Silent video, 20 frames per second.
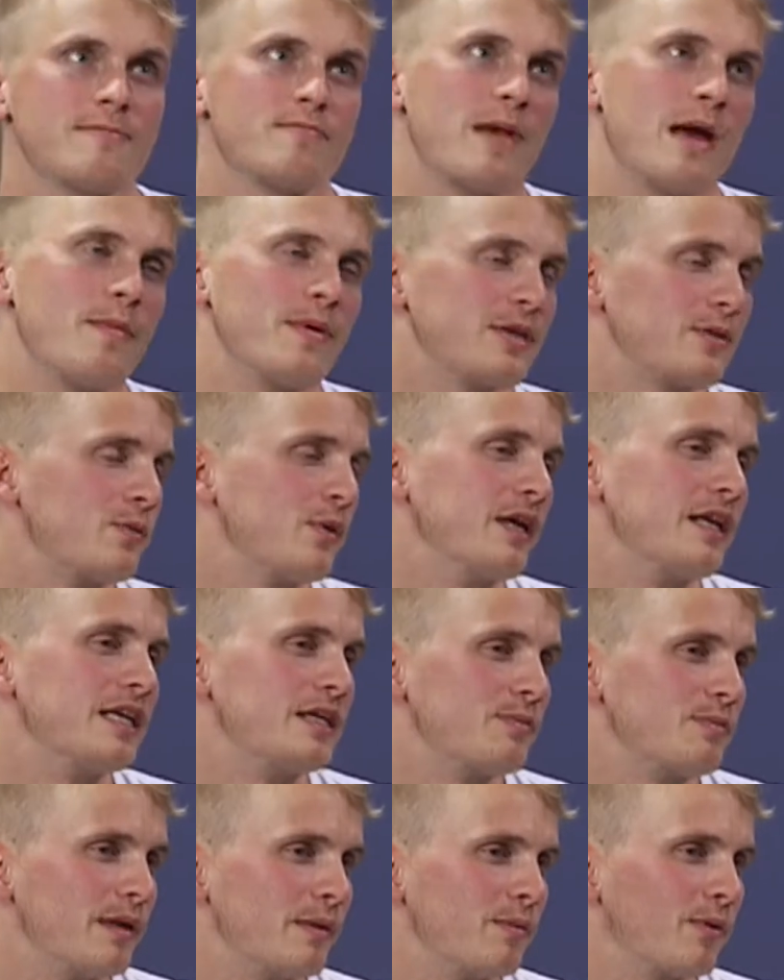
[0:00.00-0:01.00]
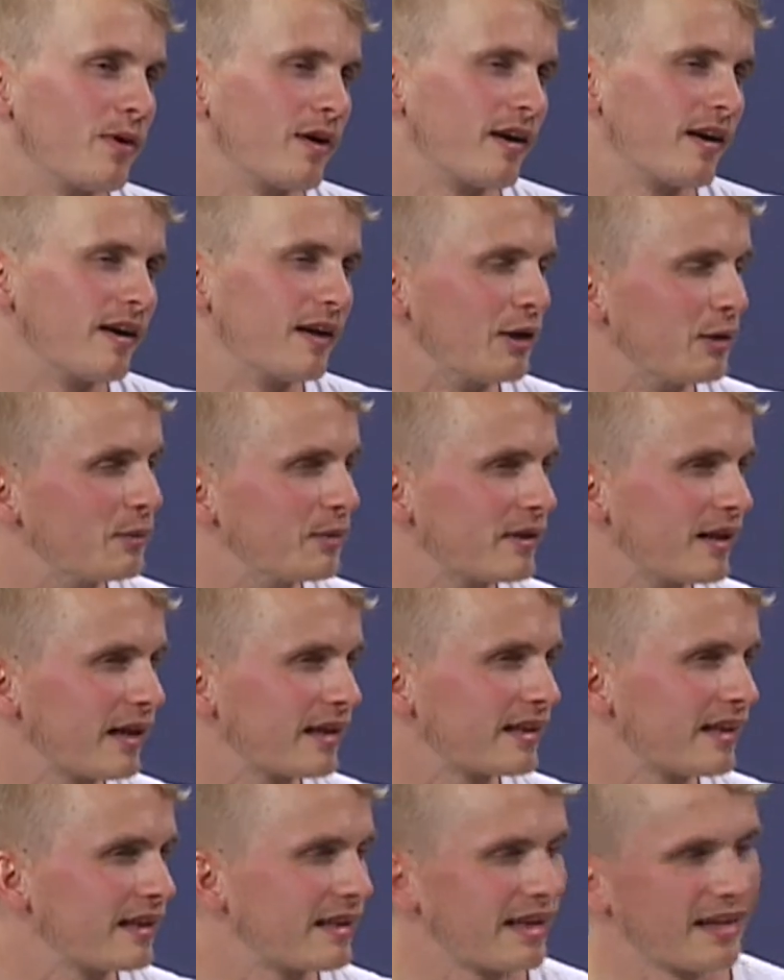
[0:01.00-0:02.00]
maybe Swedish people are a little bit
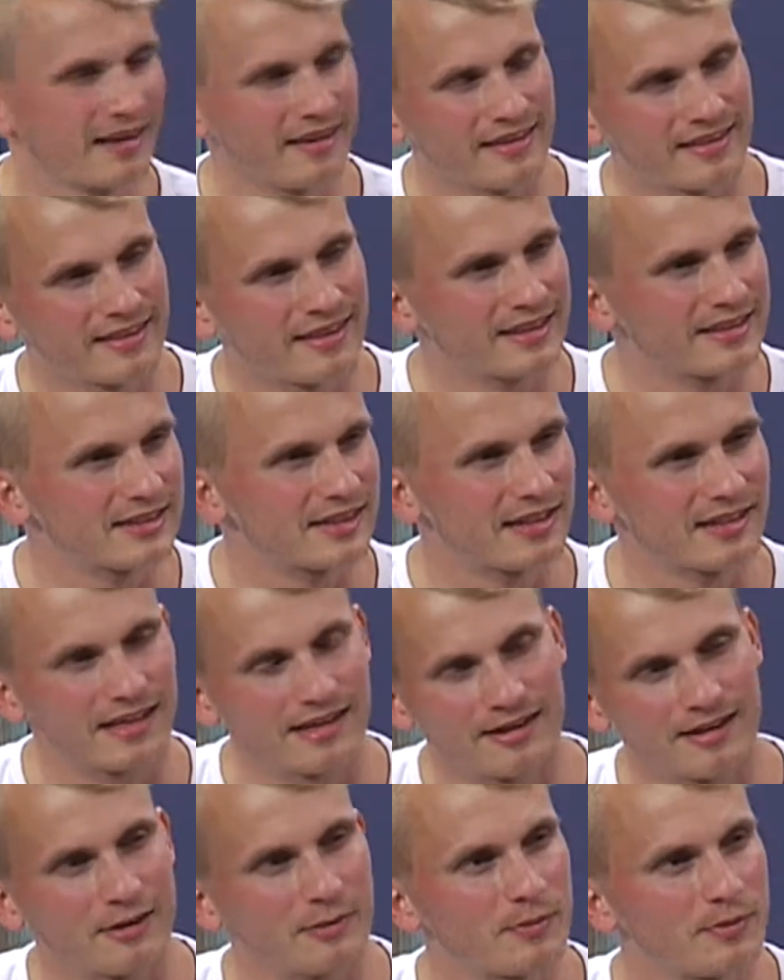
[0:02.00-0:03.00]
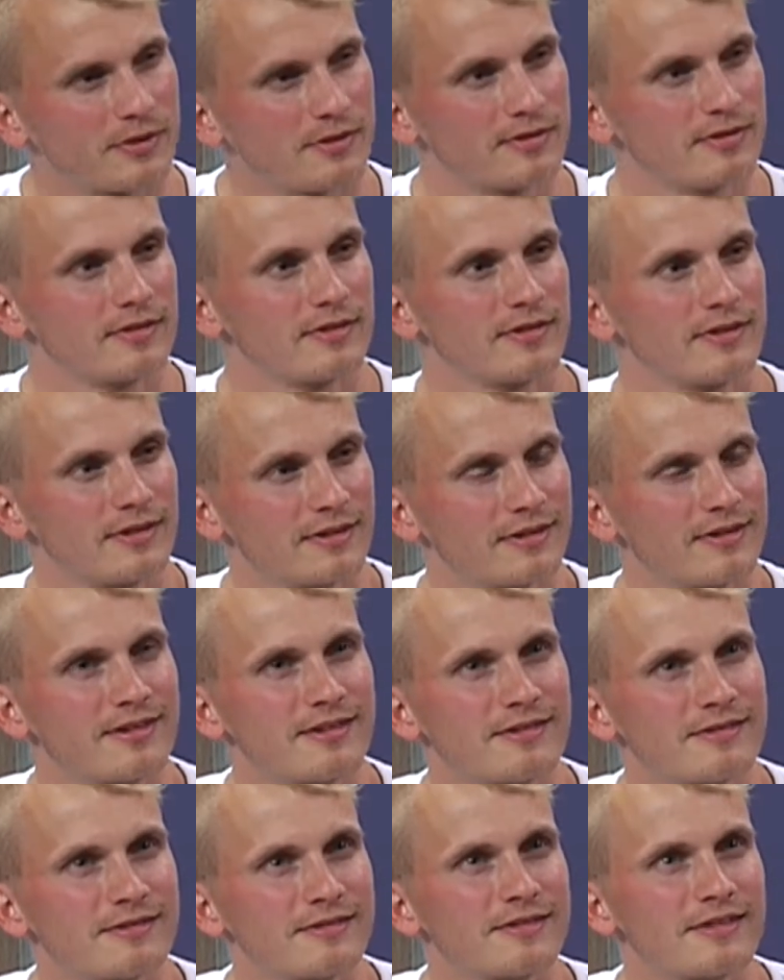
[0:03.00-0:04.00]
like that. They're not that. They're, they're, they're shy.
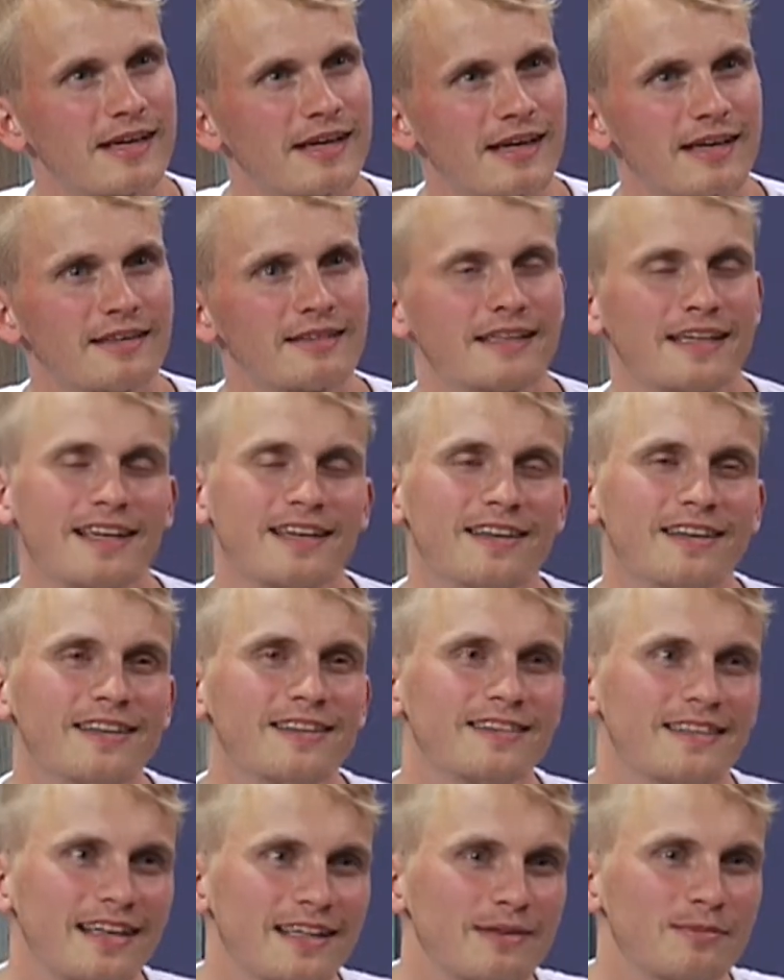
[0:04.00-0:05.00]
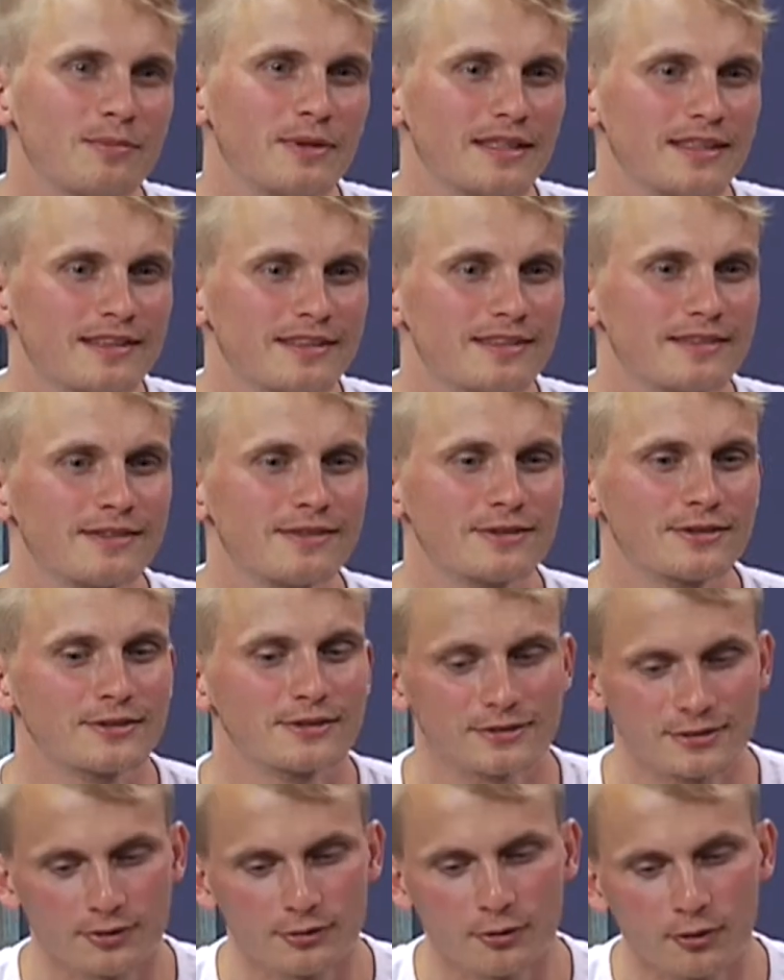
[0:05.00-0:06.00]
Uh, they're not that, but
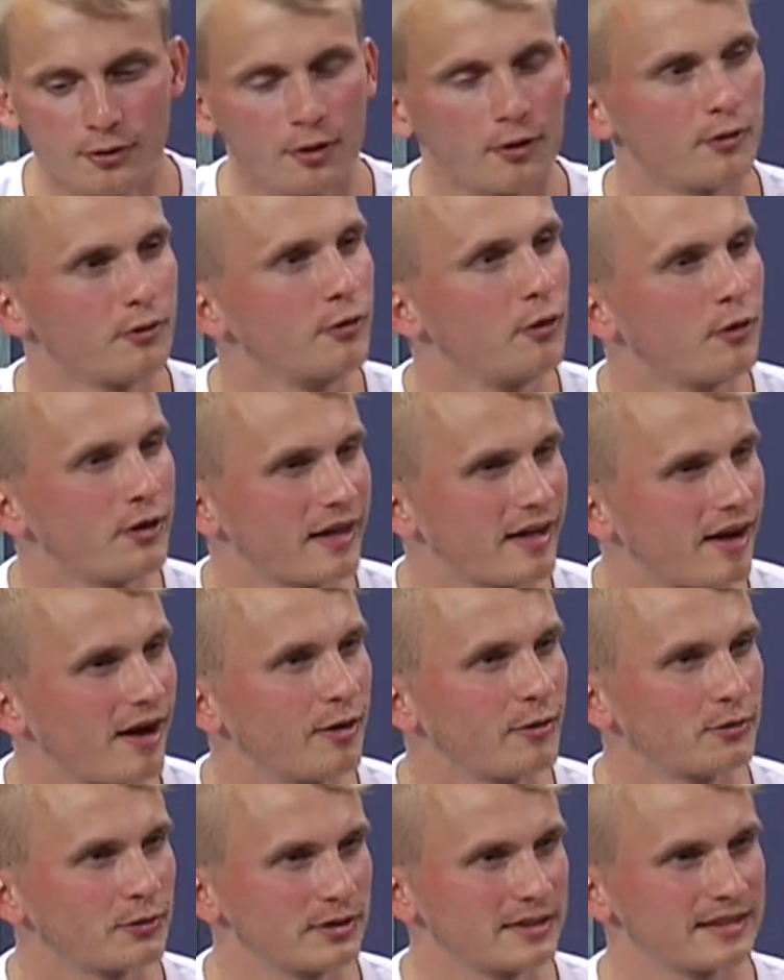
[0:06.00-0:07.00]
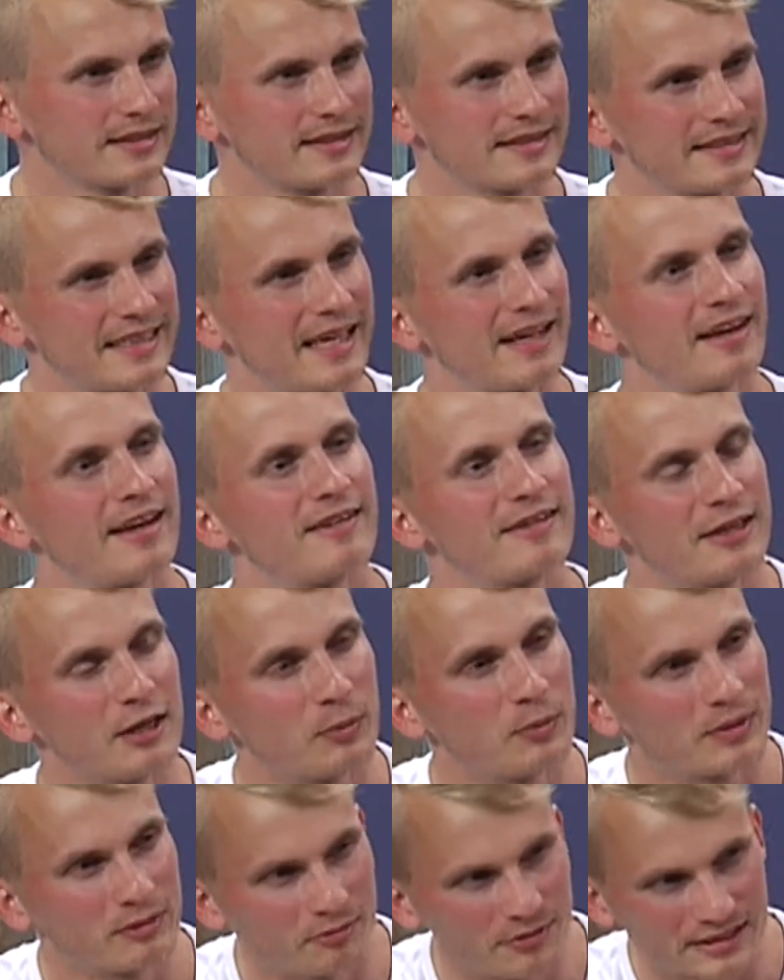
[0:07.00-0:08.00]
you know, Nordic countries they are a little
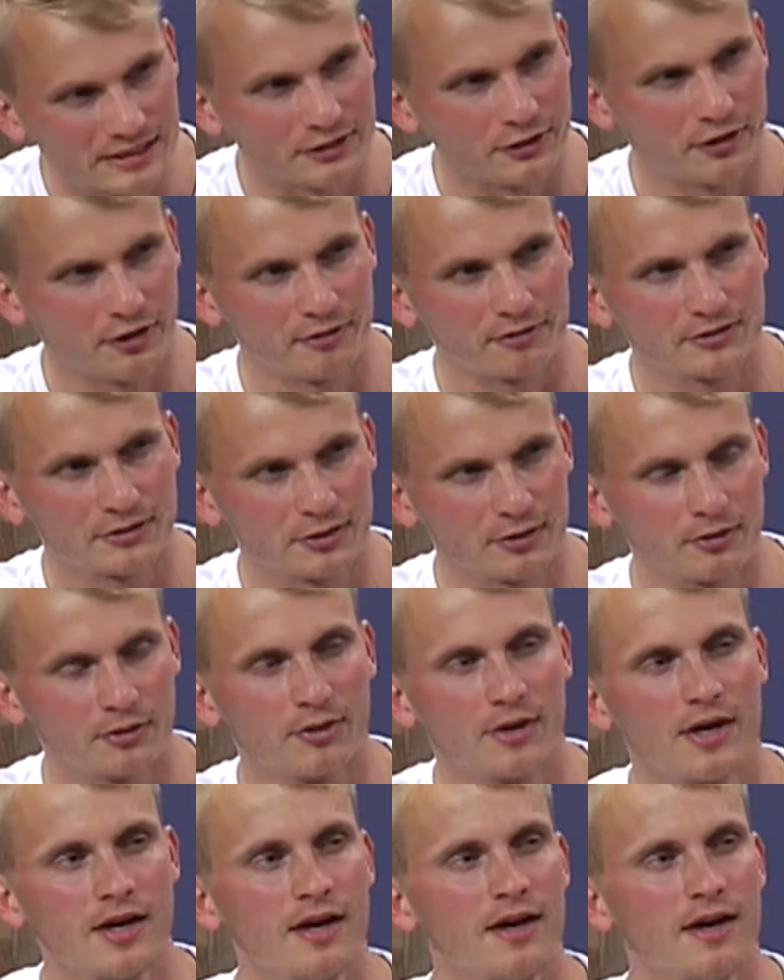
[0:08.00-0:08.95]
bit reserved. So,